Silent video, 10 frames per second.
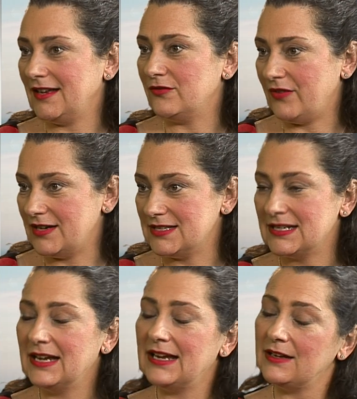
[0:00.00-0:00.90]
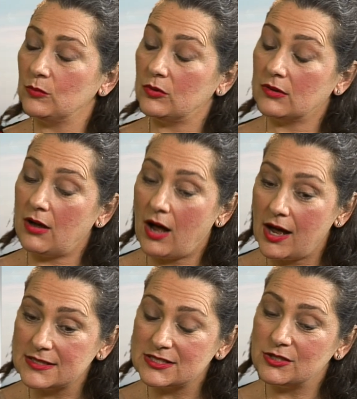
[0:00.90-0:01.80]
advice. It will
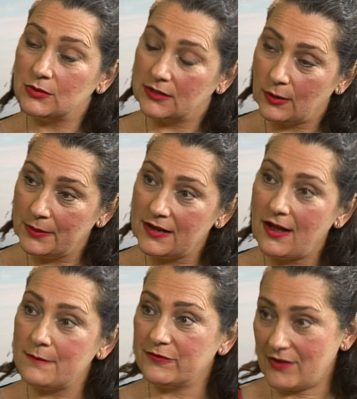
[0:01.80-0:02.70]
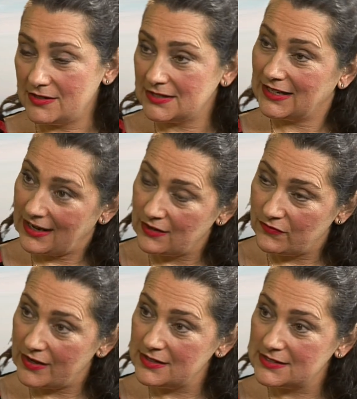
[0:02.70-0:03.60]
cost you a little bit up front to get
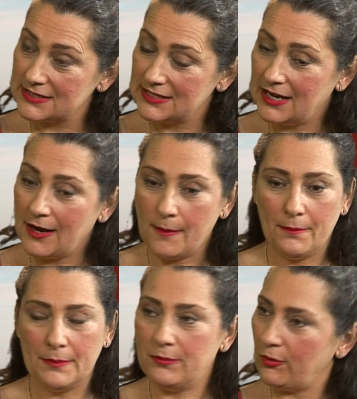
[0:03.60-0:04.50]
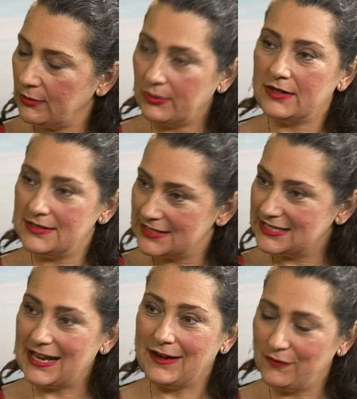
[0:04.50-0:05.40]
advice, but boy, will it
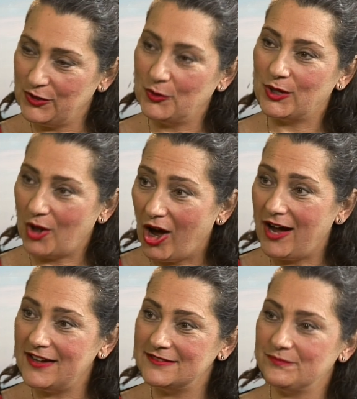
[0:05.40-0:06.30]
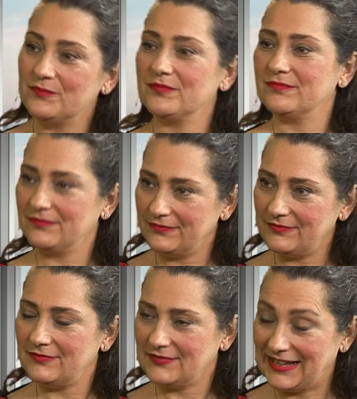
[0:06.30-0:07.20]
save you a lot
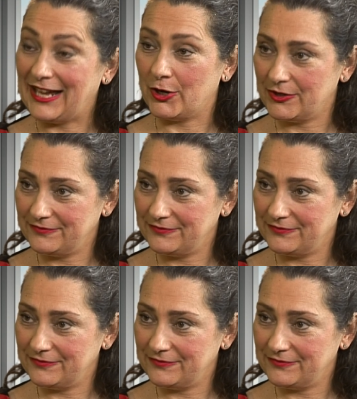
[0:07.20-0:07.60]
later.